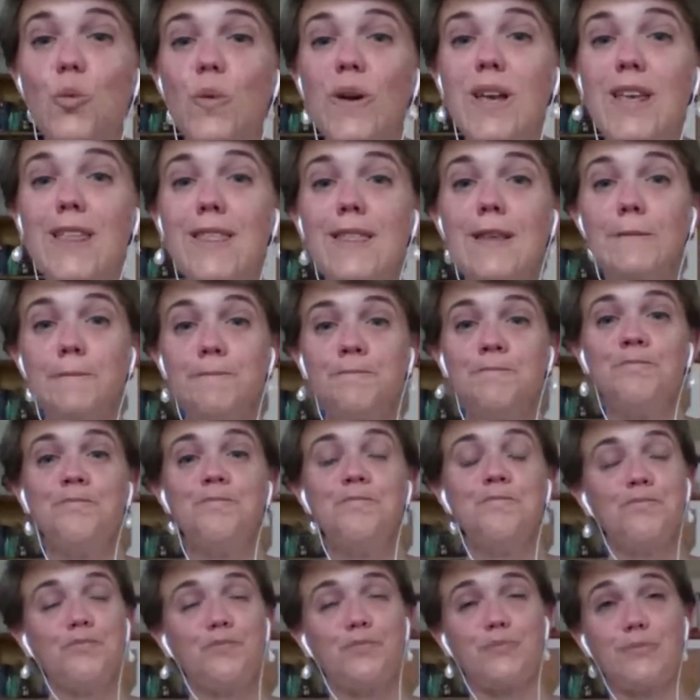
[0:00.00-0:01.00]
with.
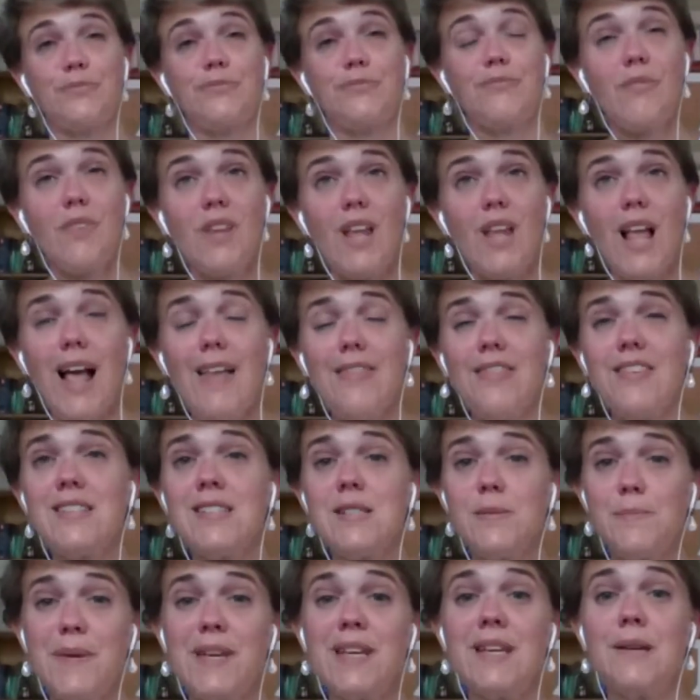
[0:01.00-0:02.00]
And
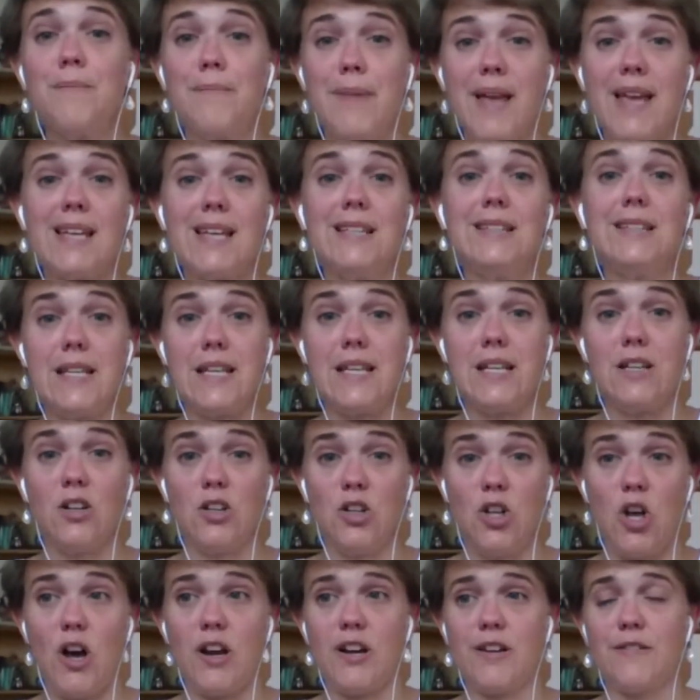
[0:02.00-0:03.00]
this may lead a
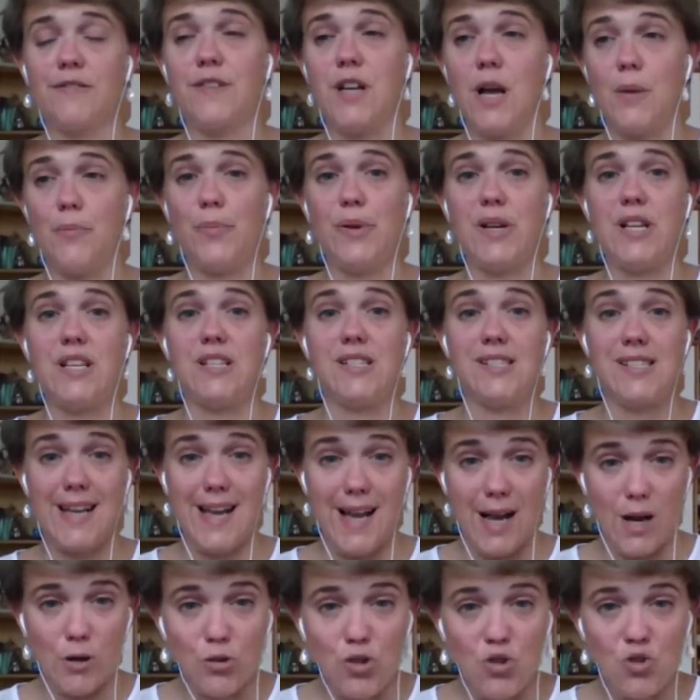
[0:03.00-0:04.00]
lot of companies to
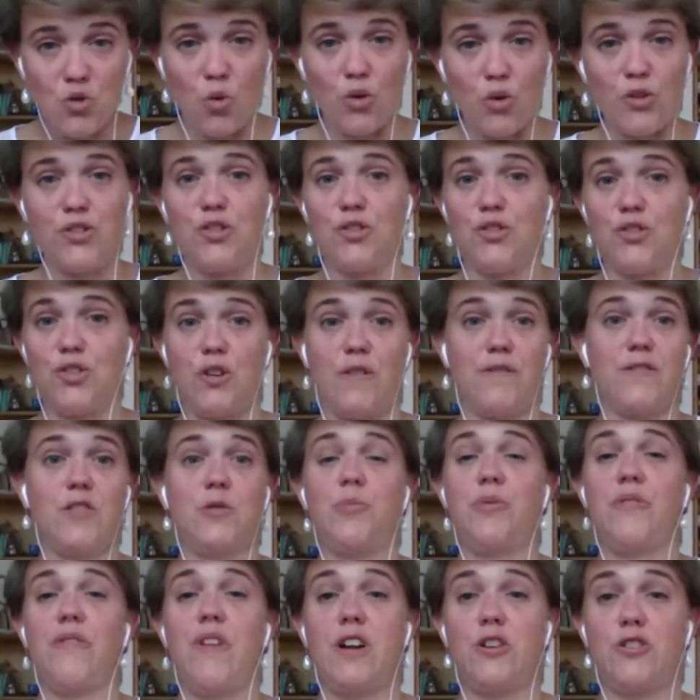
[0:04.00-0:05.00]
outsource to service
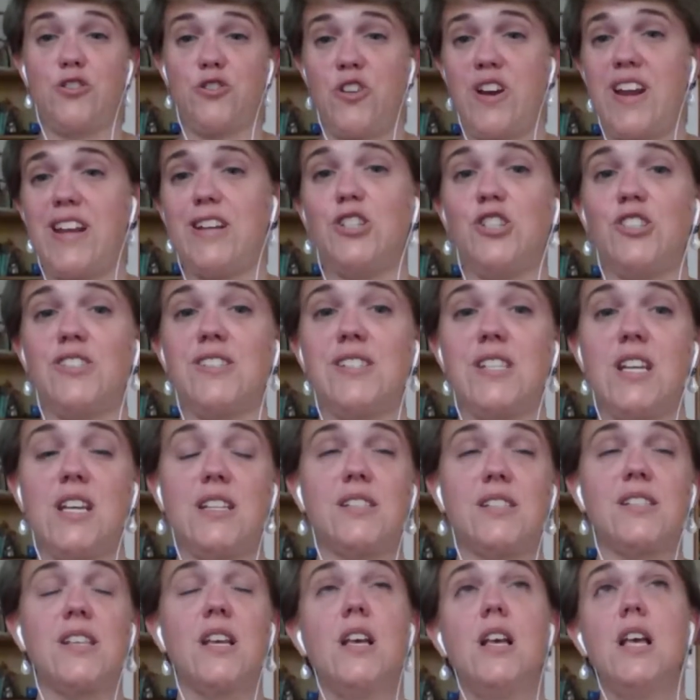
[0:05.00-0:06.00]
providers or
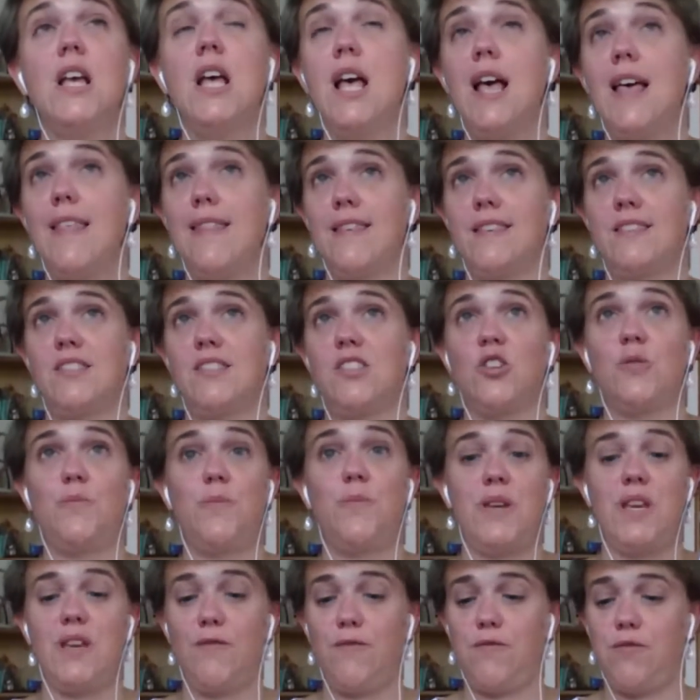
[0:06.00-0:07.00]
agencies. This could
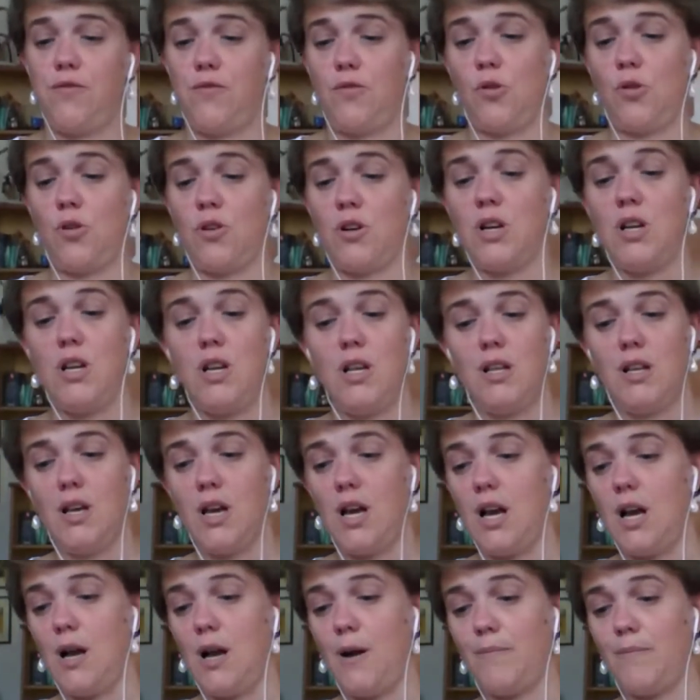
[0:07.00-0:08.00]
be for
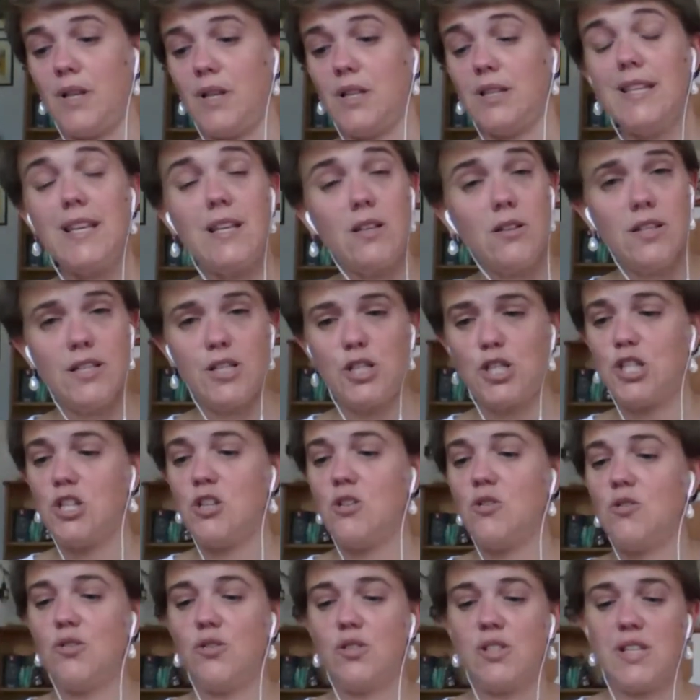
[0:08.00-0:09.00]
legal
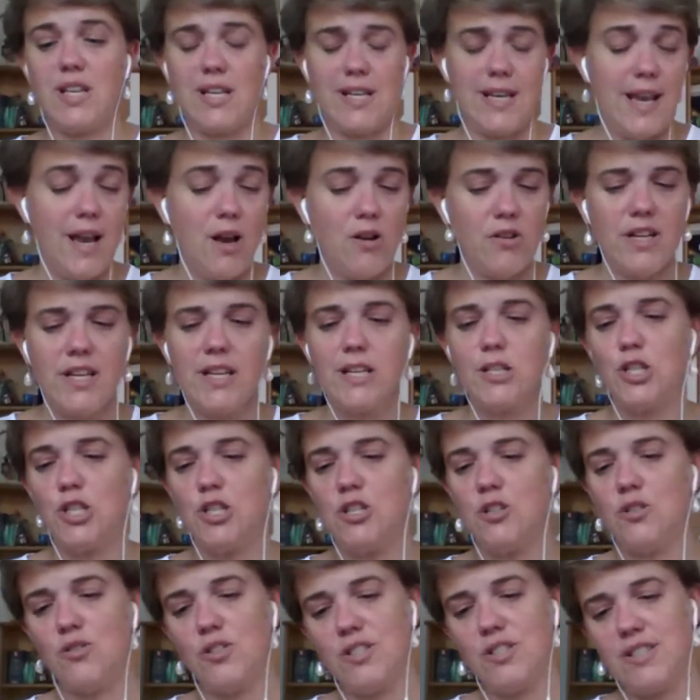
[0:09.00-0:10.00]
issues, accounting
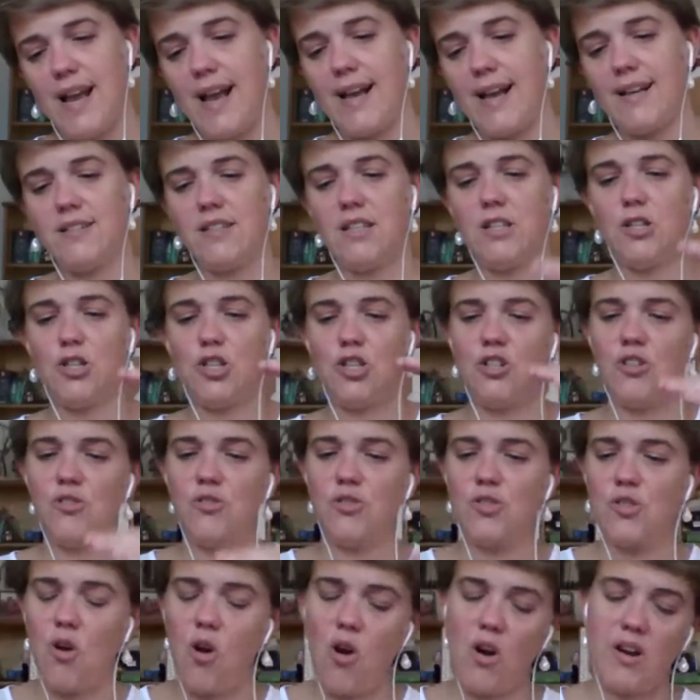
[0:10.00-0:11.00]
issues, tax
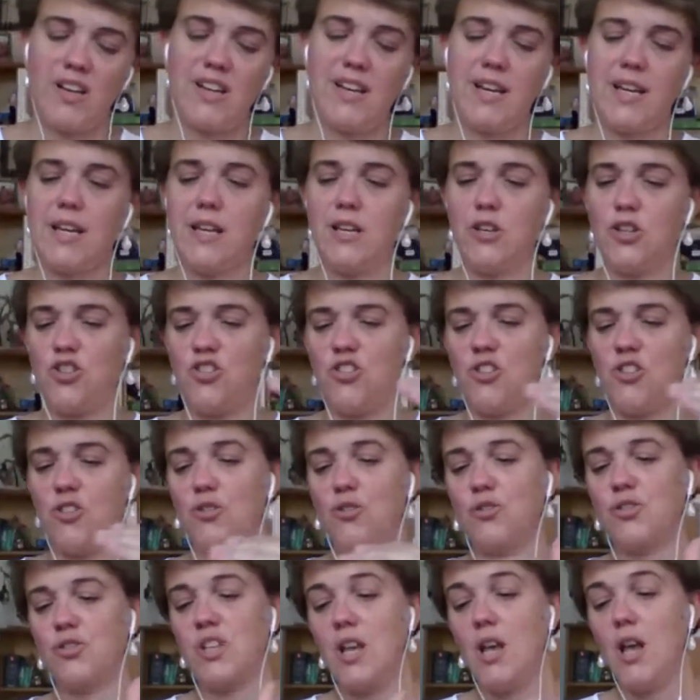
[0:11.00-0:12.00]
issues, auditing
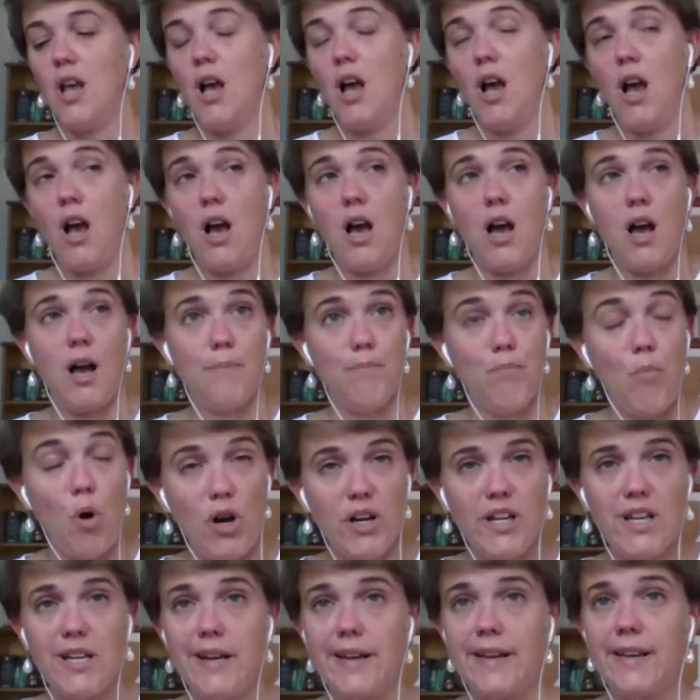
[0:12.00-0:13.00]
issues,
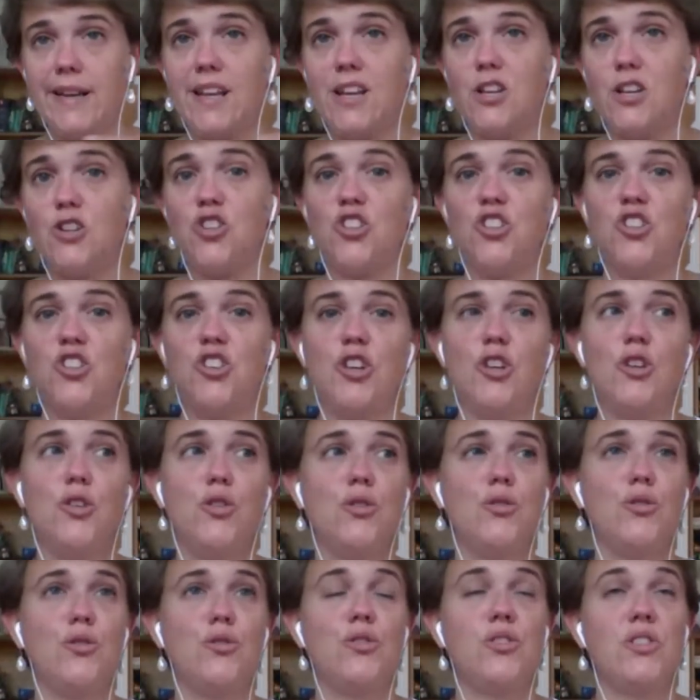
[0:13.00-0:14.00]
marketing
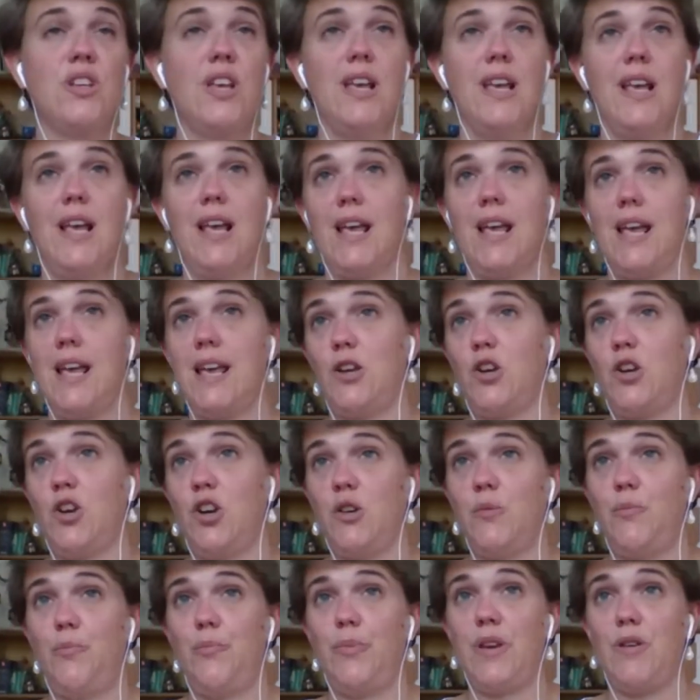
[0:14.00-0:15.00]
issues. It
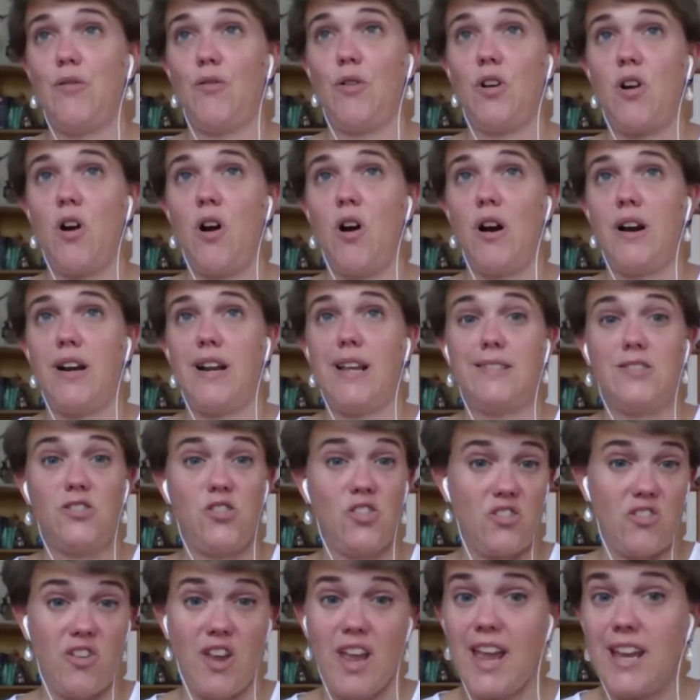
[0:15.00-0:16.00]
could be regarding
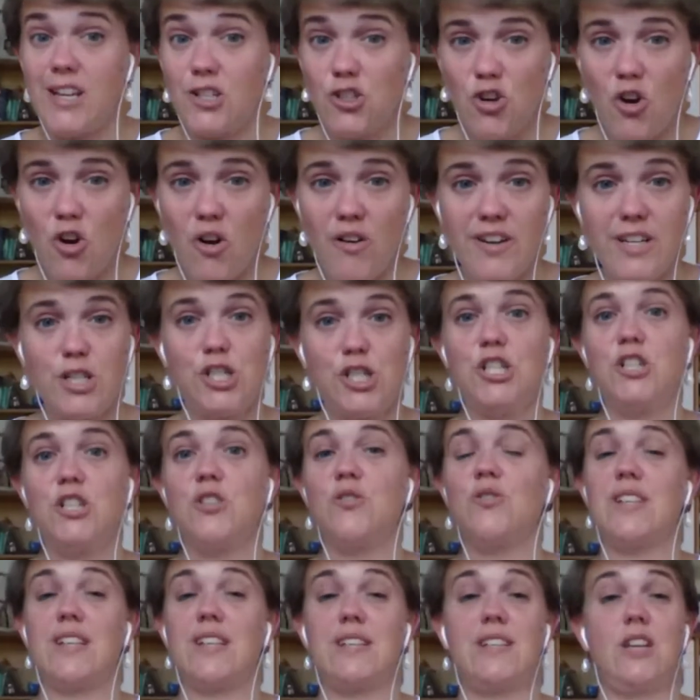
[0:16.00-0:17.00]
to HR
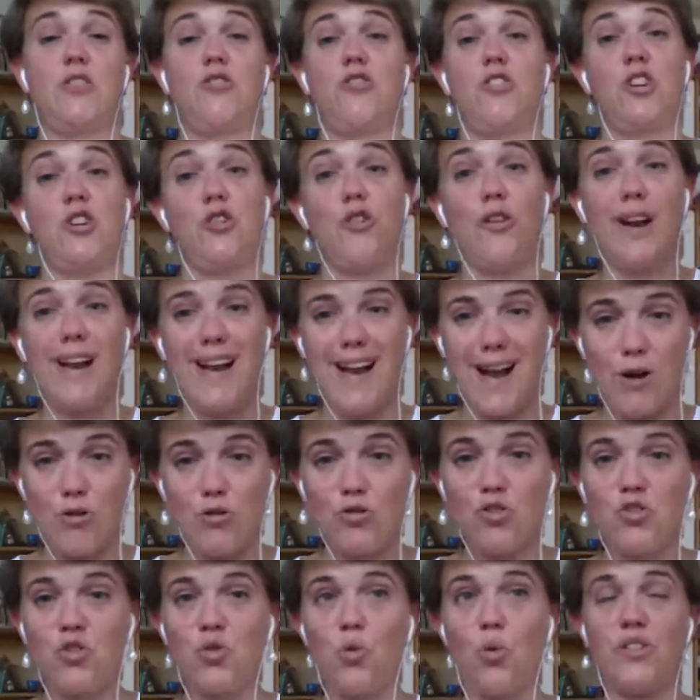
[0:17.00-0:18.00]
issues, etc. You're
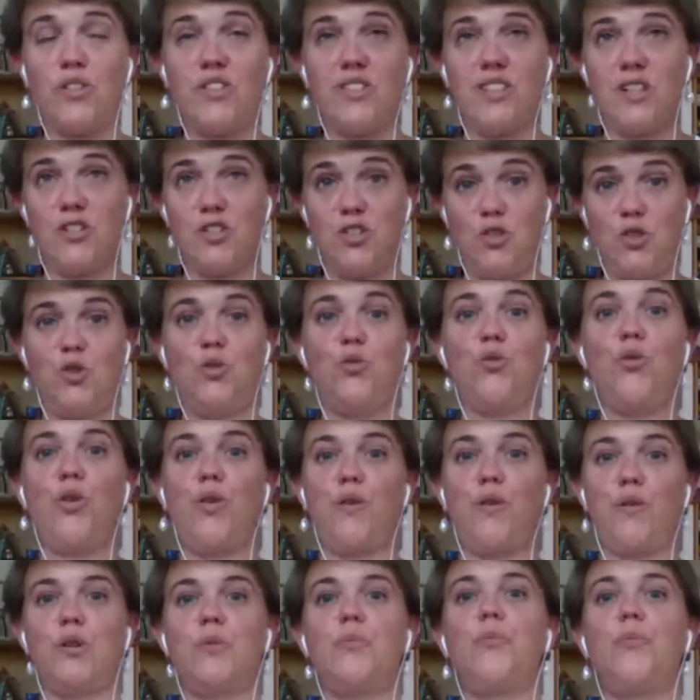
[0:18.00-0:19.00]
outsourcing to
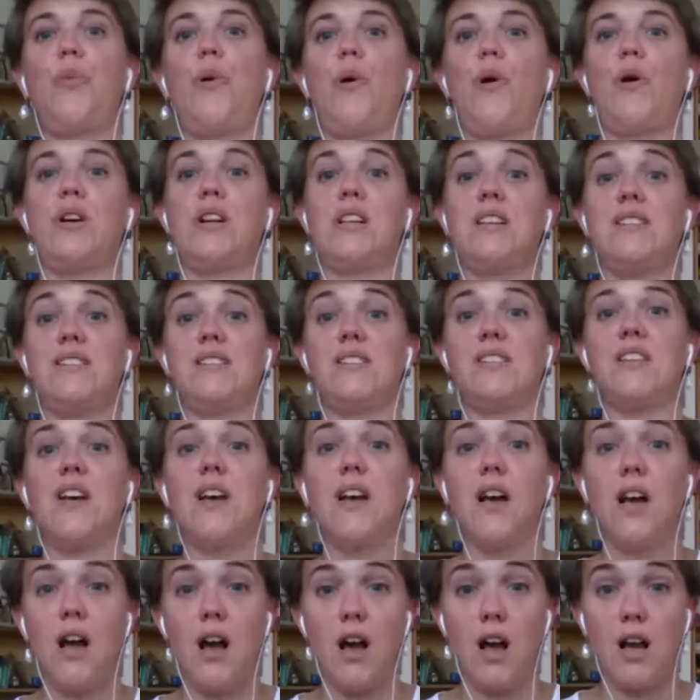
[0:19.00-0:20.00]
third parties
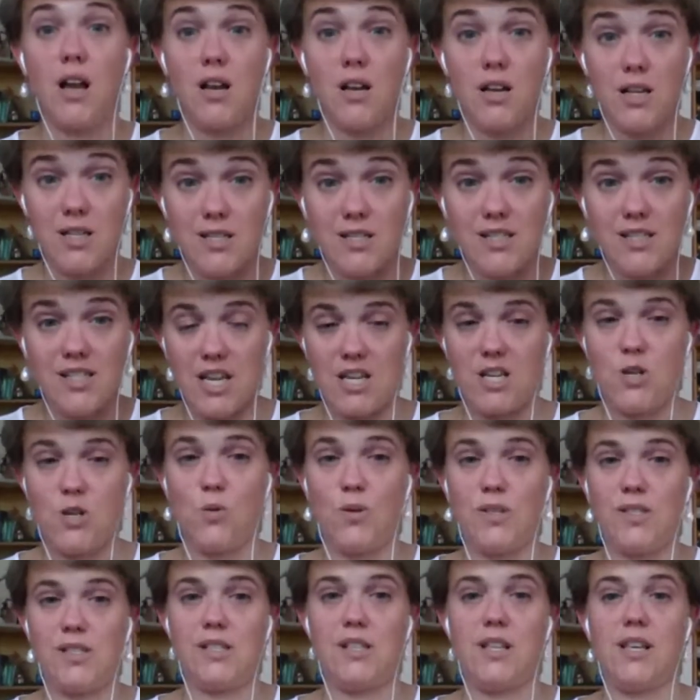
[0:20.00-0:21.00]

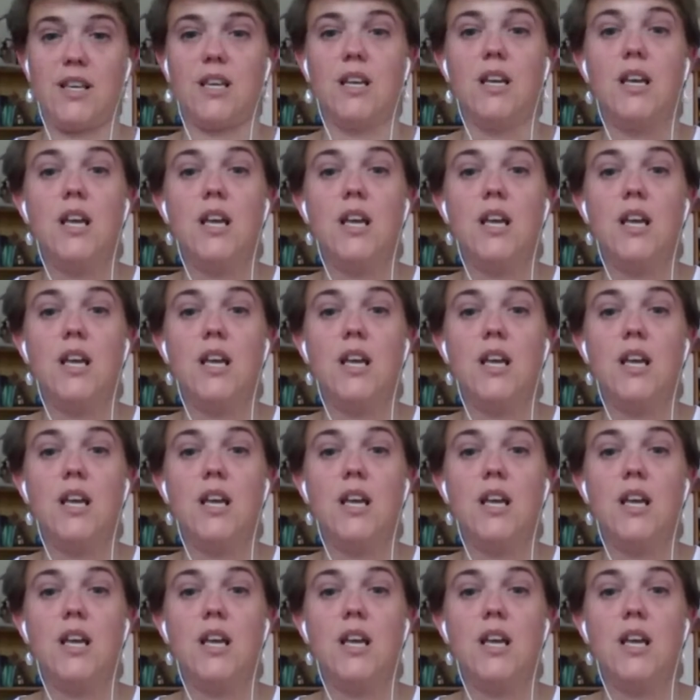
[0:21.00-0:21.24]
continuously.